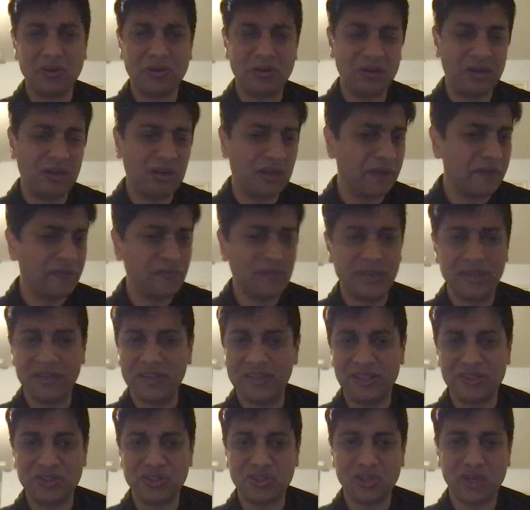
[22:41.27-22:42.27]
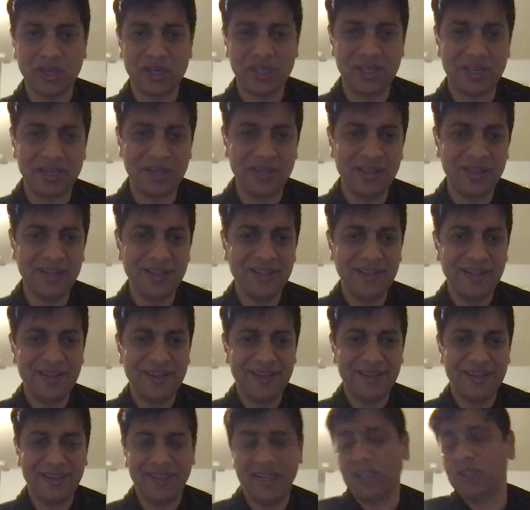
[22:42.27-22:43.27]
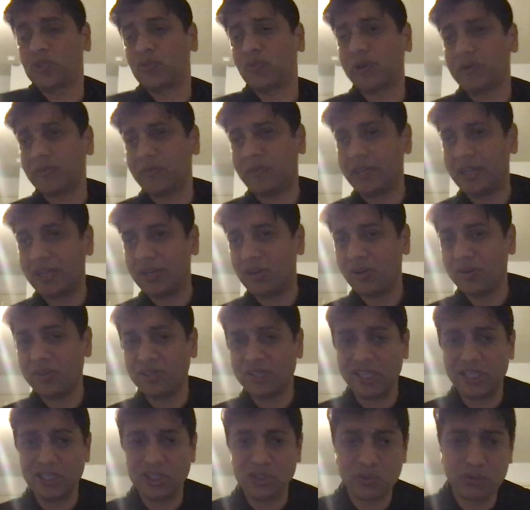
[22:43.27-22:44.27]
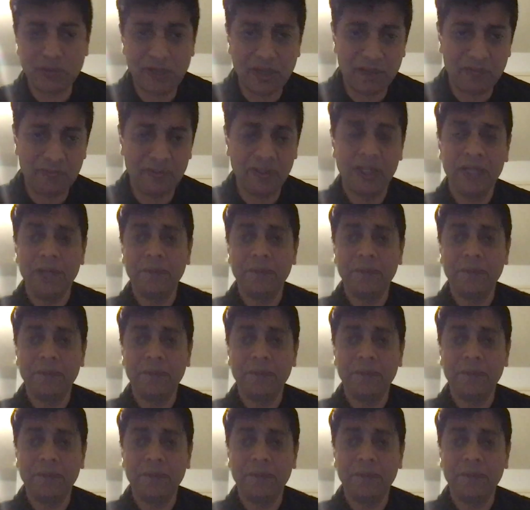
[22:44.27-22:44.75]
Loved it, enjoyed it, and that's what we did on day 12.